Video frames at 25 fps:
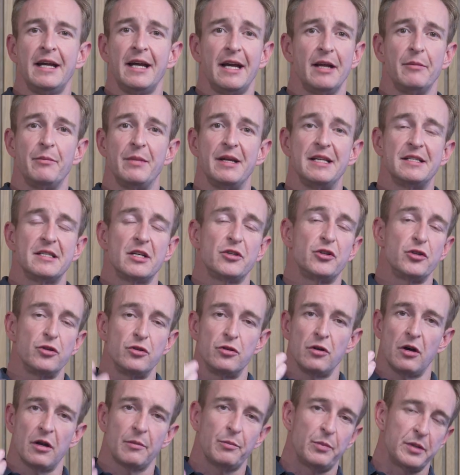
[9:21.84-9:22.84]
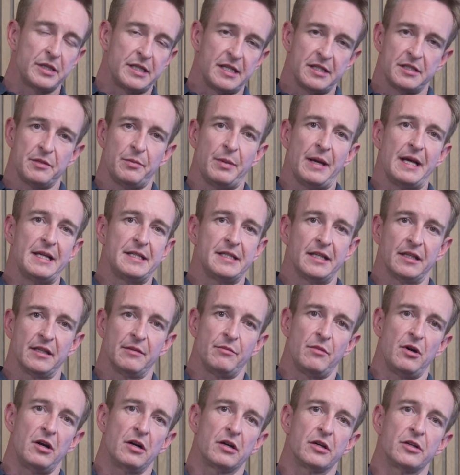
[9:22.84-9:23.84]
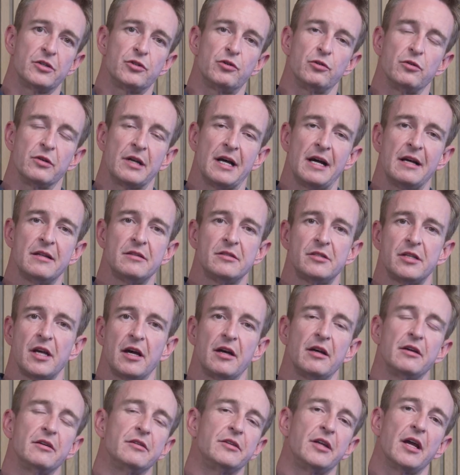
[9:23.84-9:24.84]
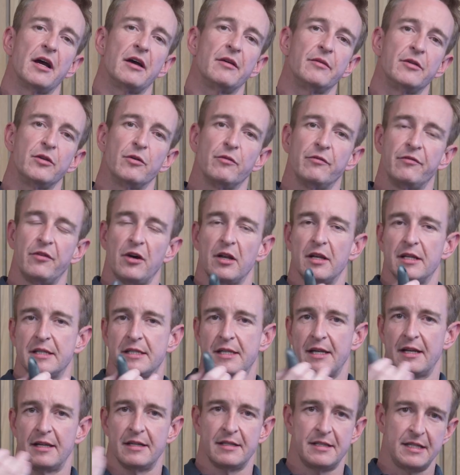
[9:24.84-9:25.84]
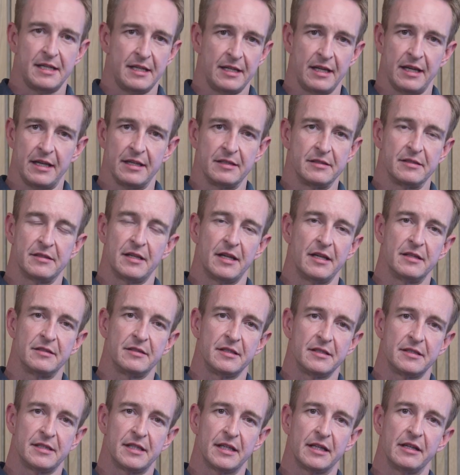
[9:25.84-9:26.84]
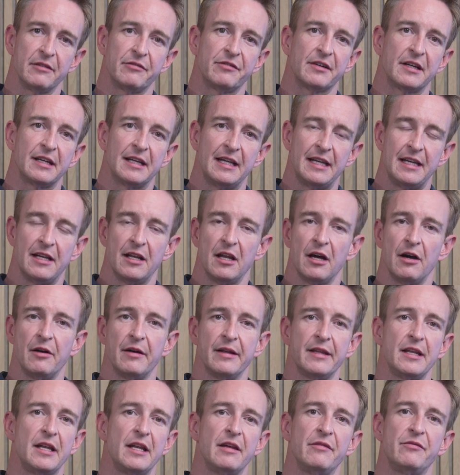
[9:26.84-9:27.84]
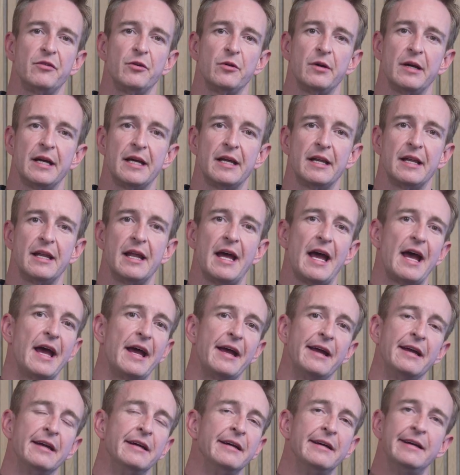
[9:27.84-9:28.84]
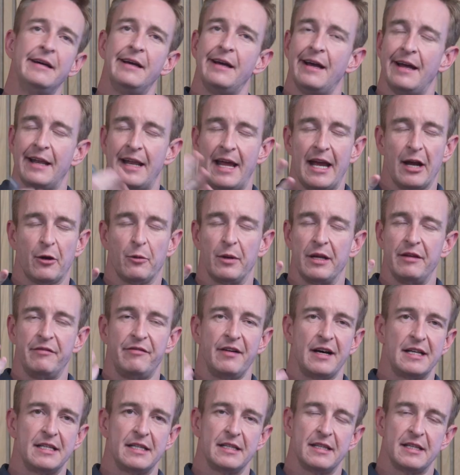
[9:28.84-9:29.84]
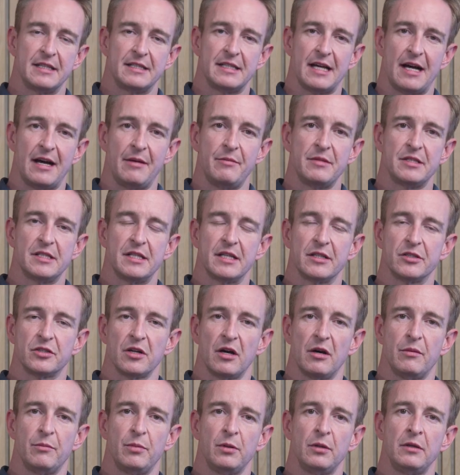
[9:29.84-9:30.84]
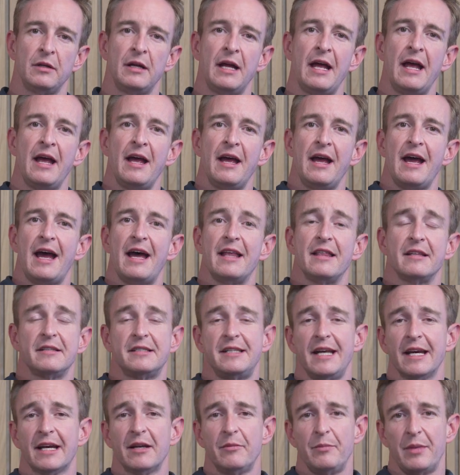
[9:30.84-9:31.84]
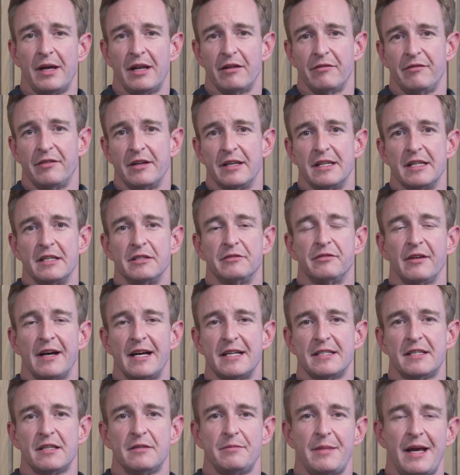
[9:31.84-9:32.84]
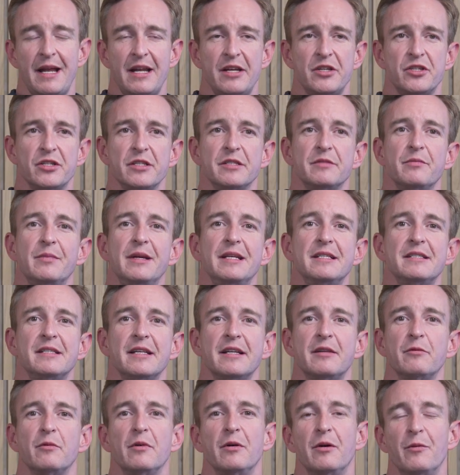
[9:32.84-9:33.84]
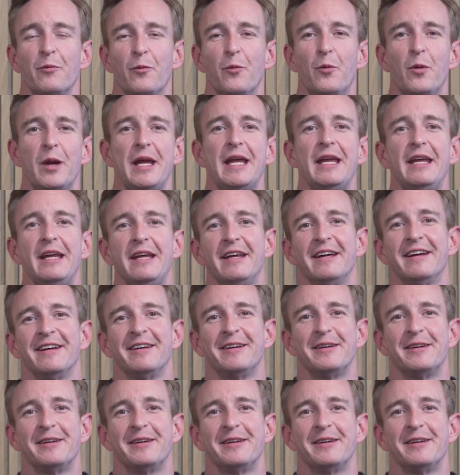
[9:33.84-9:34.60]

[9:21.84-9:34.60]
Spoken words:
it means that you're not participating in the market drawdown. So your volatility is significantly lower than if you were in an equity fund at the time, as an example. And the second benefit is for us as managers. It means that we